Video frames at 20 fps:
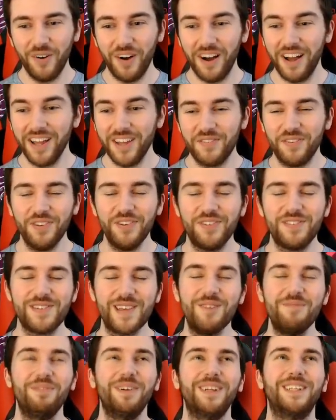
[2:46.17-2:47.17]
Why have you
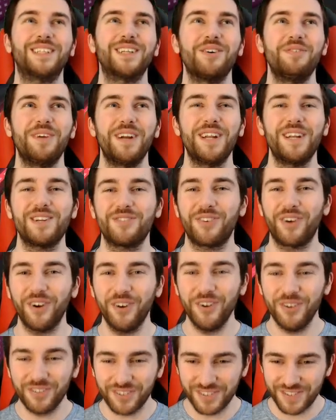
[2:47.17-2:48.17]
sent me so many
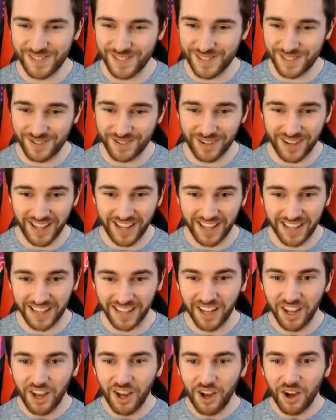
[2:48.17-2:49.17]
DeRozans,
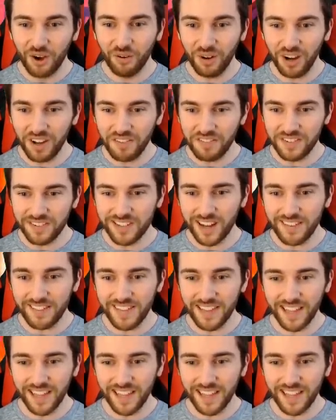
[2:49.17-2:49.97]
2K? Why have you done